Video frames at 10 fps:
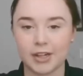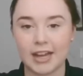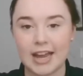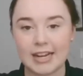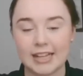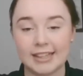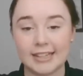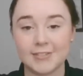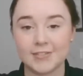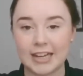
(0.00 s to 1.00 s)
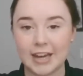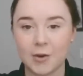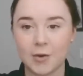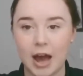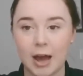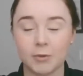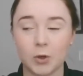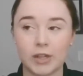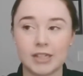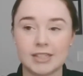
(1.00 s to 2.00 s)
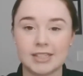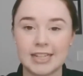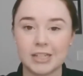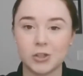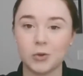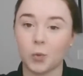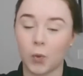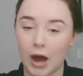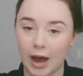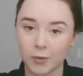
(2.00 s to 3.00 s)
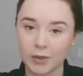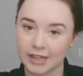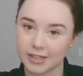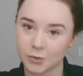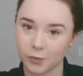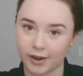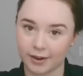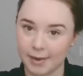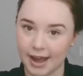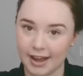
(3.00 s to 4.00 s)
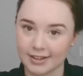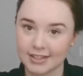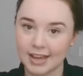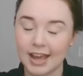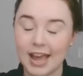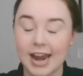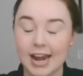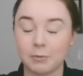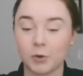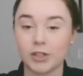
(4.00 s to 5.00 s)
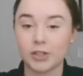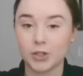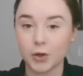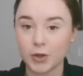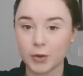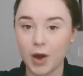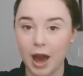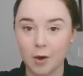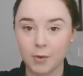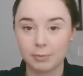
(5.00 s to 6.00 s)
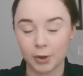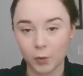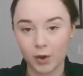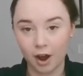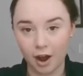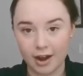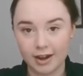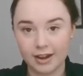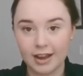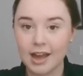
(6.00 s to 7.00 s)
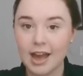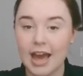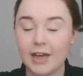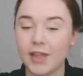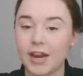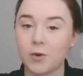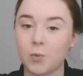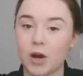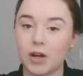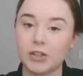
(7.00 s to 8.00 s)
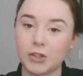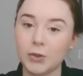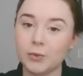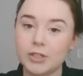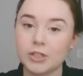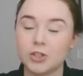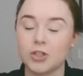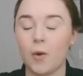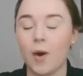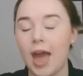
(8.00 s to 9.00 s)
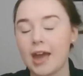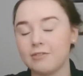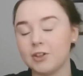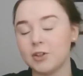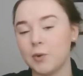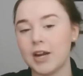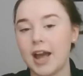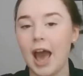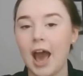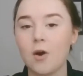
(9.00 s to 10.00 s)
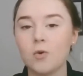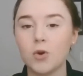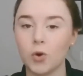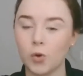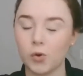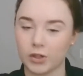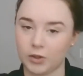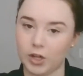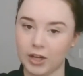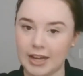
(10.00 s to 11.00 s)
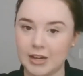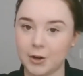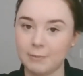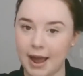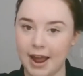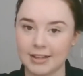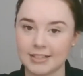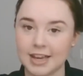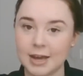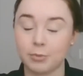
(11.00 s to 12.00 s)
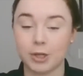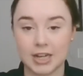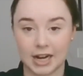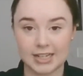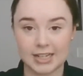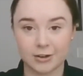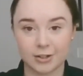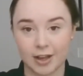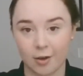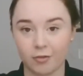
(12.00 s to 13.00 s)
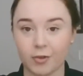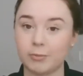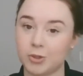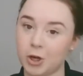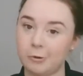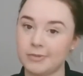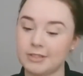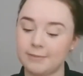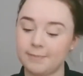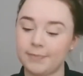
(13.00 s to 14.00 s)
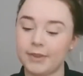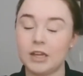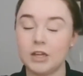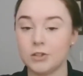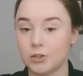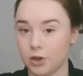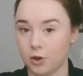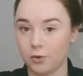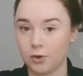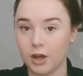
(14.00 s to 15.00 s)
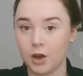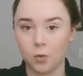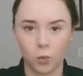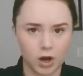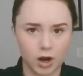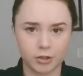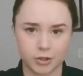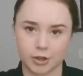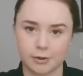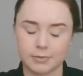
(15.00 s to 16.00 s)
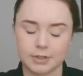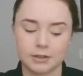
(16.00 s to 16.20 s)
And in this video, I'm going to teach you why we need to wear a mask, and I'm going to show you how we put one on. And then I want you to show everyone how cool you look in your mask, protecting yourself from germs. So, what are germs?